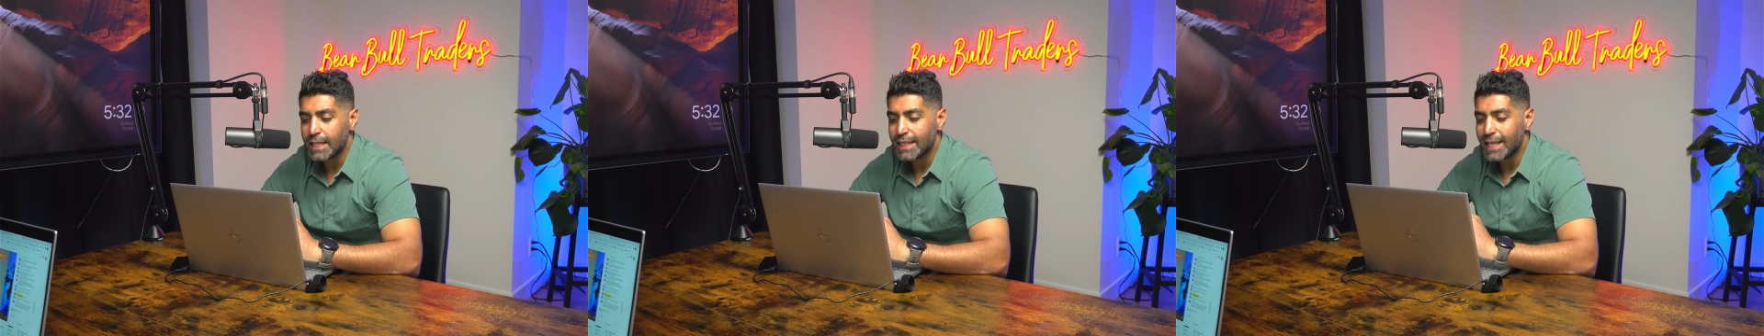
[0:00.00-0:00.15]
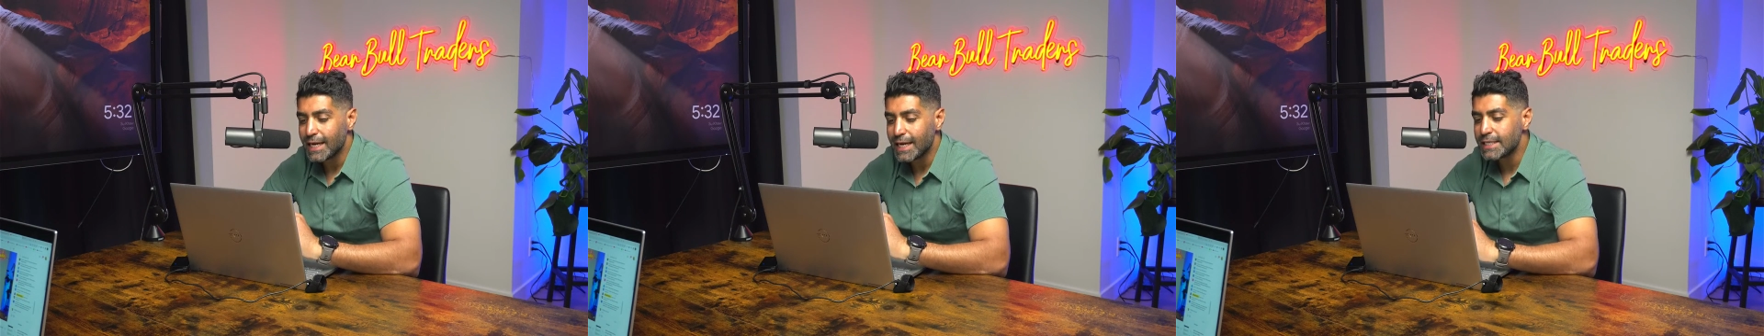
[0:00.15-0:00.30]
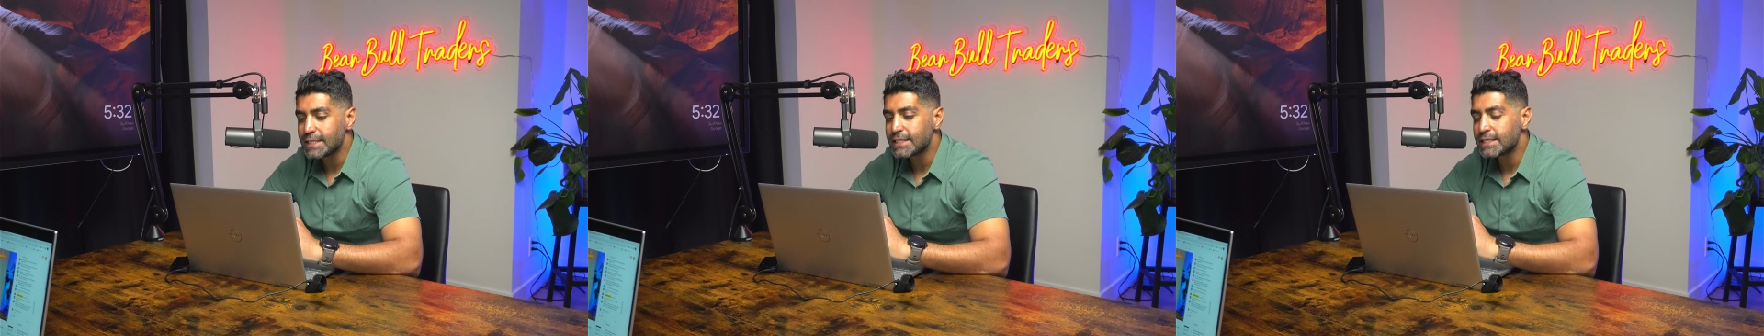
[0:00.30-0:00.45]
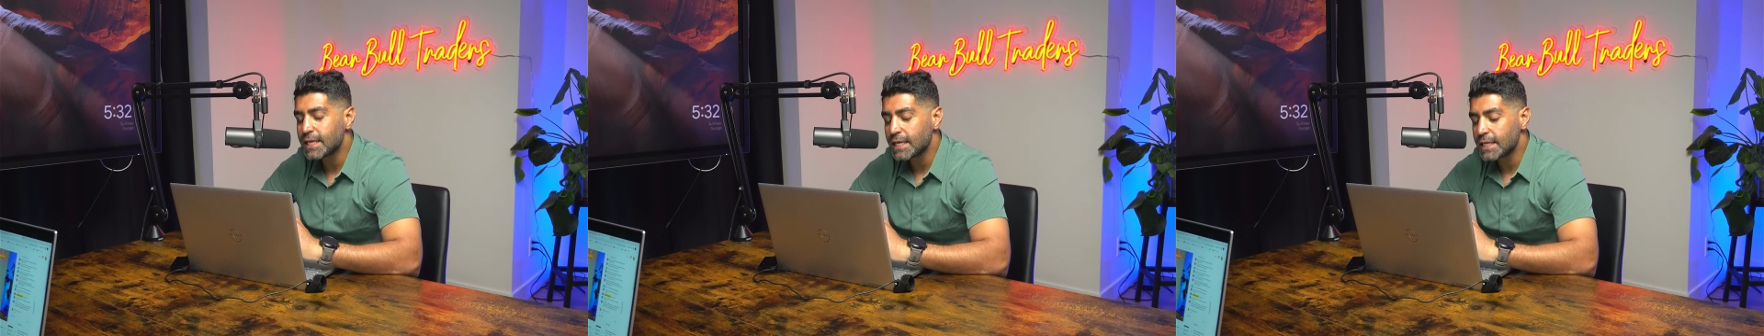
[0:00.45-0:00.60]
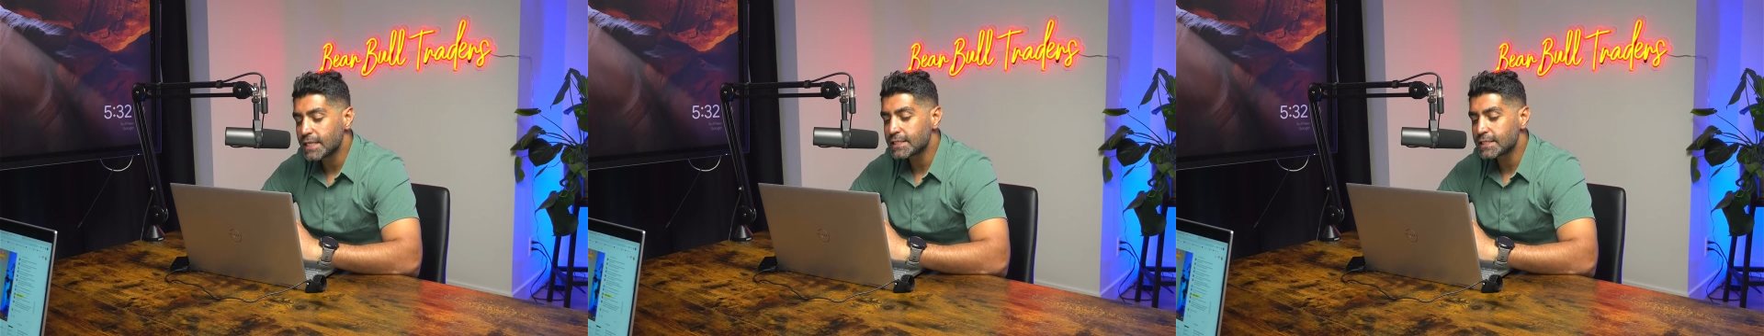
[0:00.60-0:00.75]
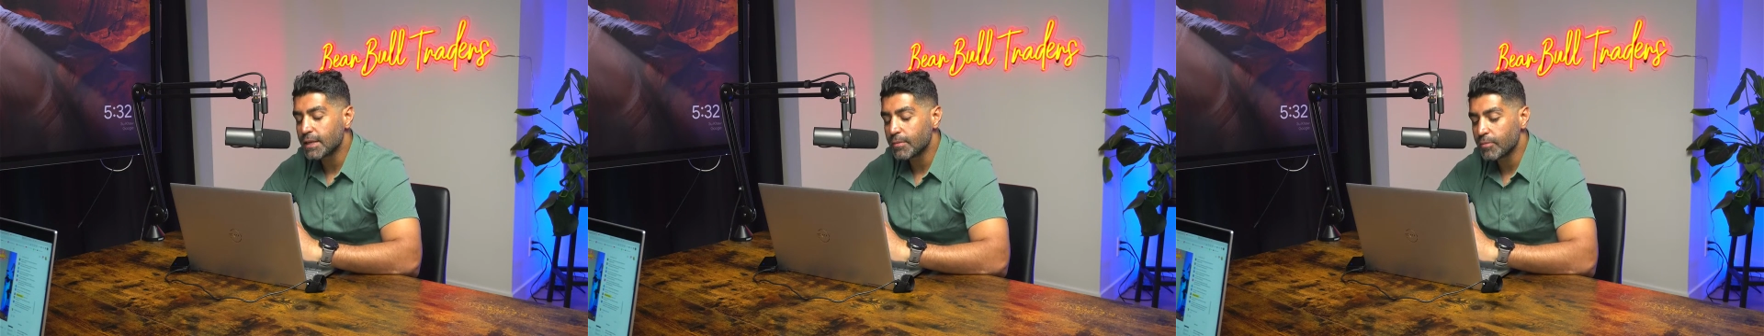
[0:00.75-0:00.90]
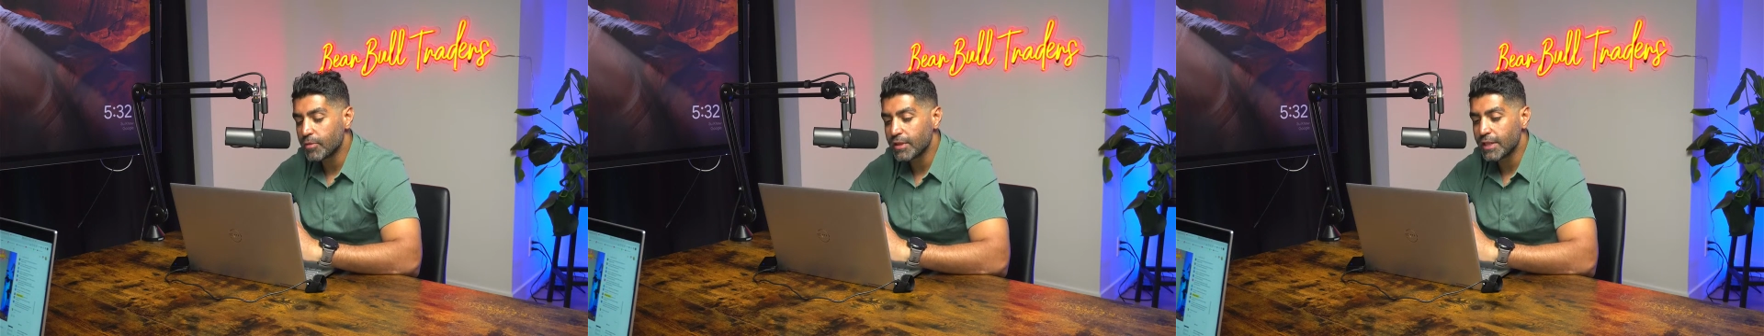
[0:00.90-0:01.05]
There is uh,
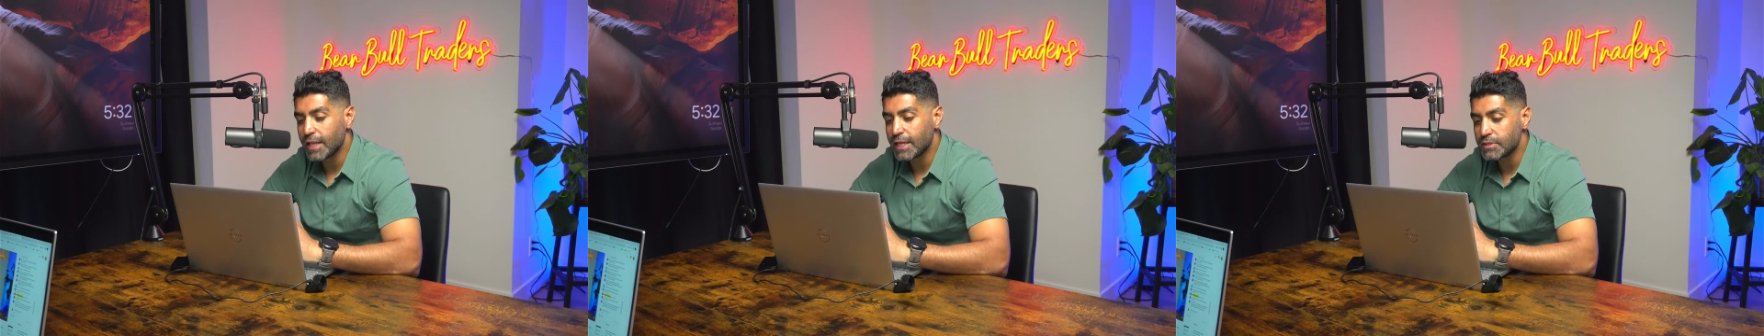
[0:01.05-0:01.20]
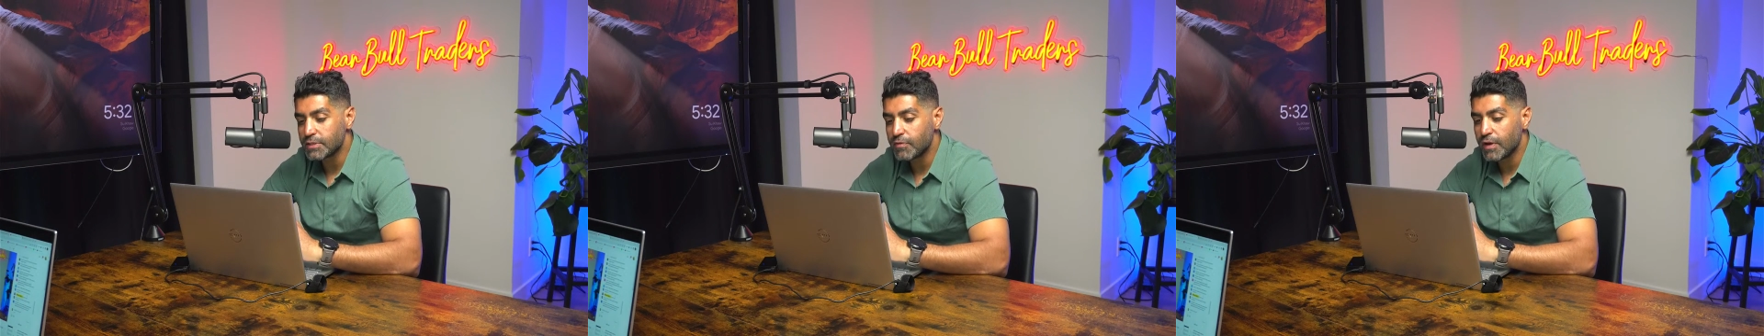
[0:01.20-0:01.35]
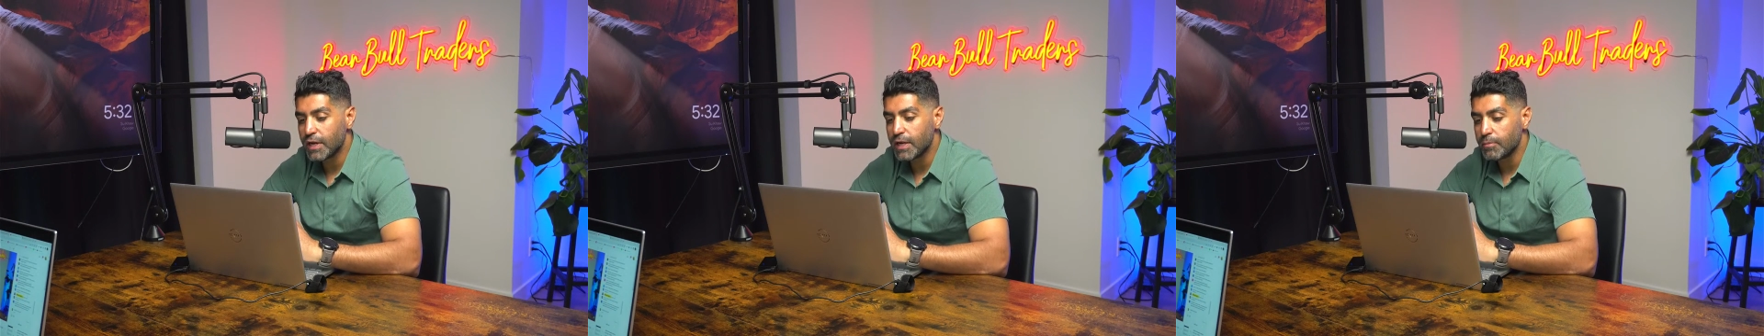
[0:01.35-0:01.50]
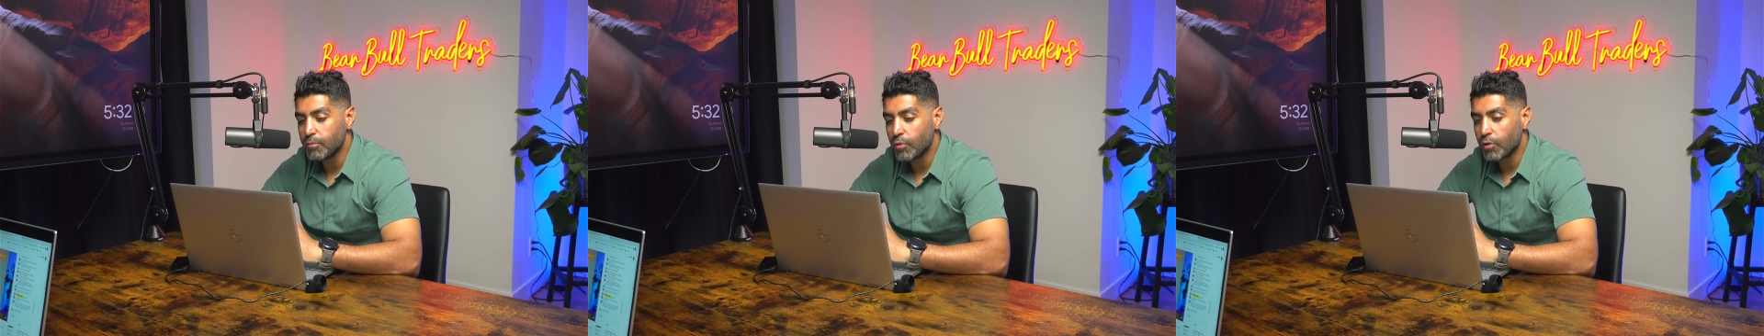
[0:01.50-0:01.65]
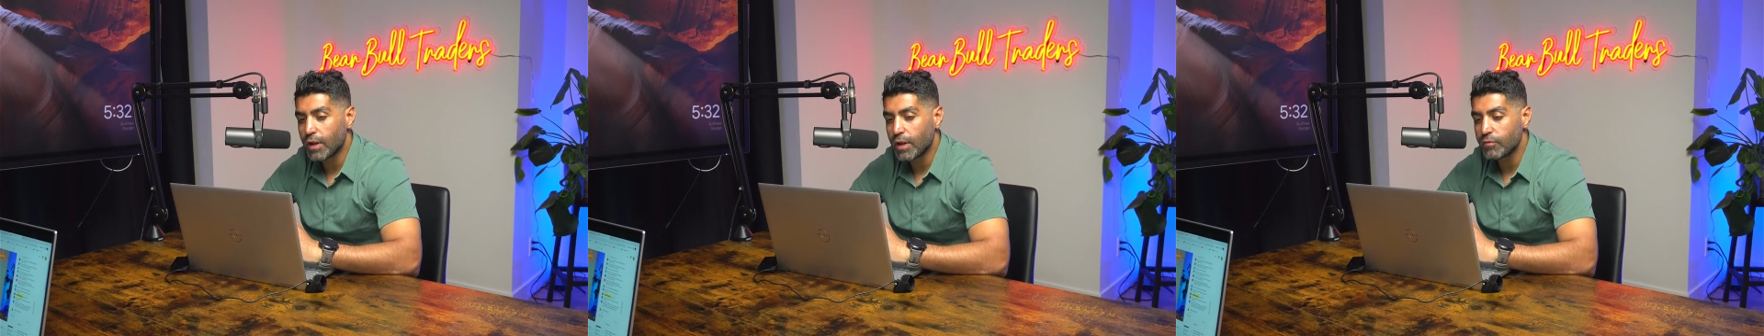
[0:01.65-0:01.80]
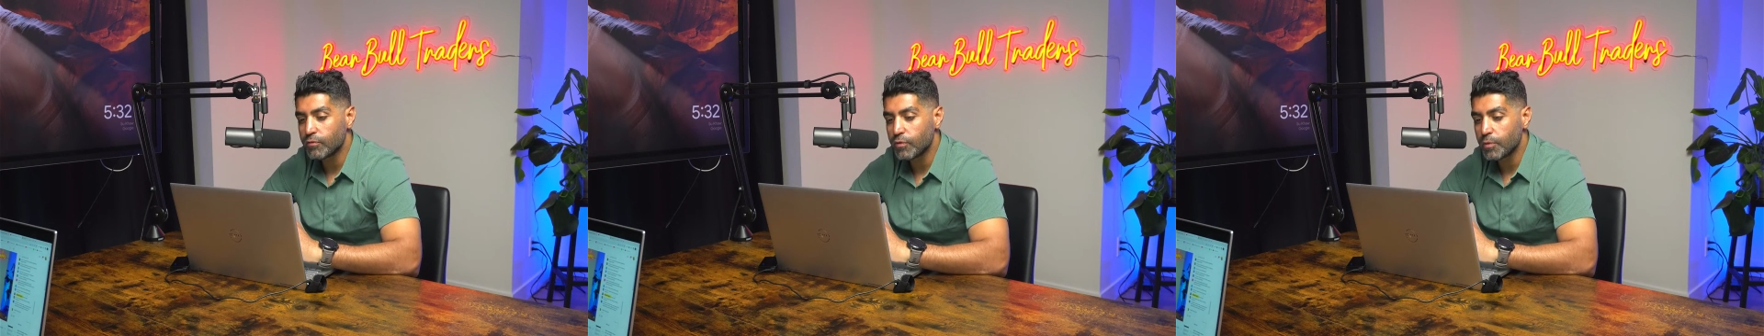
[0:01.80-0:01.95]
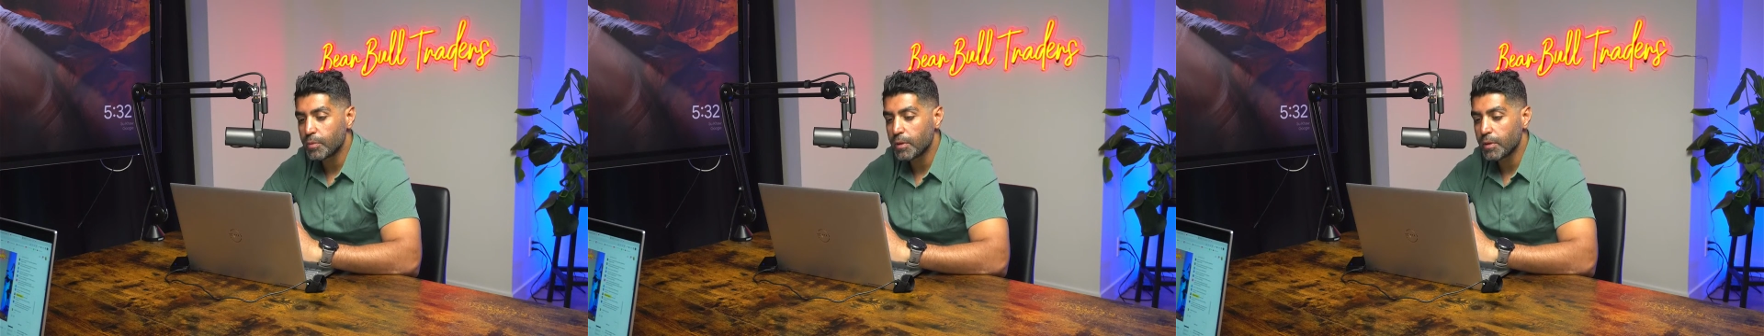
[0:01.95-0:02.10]
something that is very
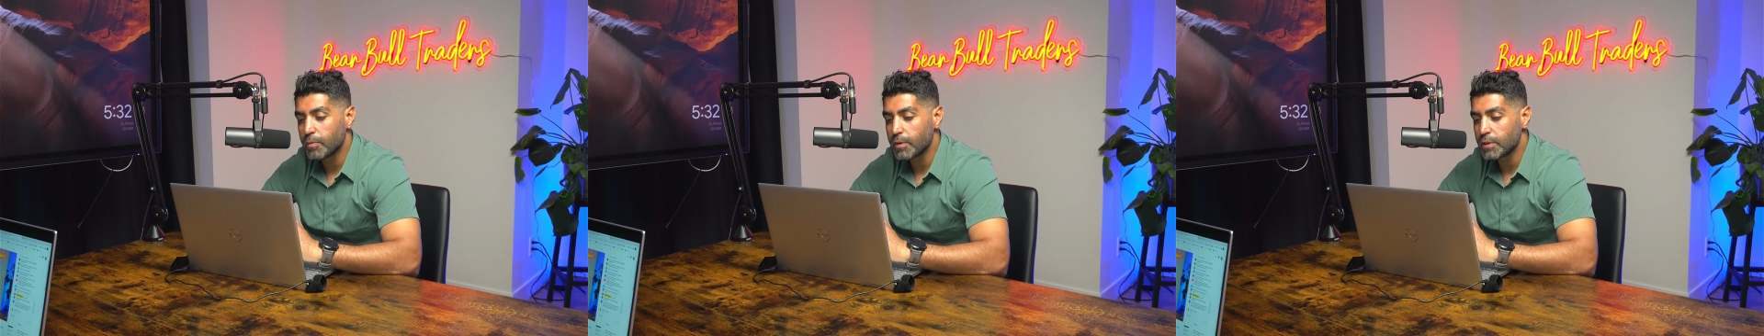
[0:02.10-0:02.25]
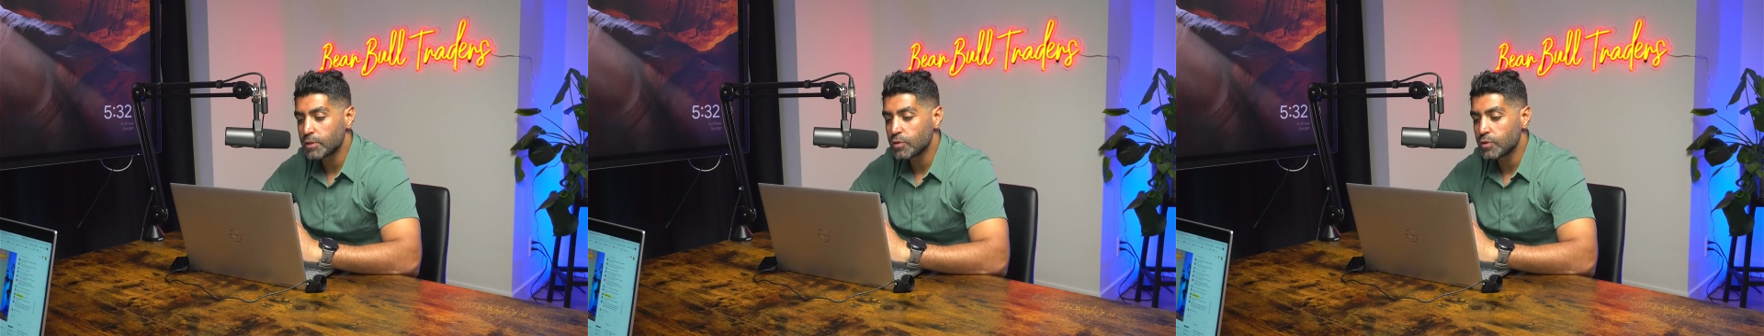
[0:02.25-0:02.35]
important for people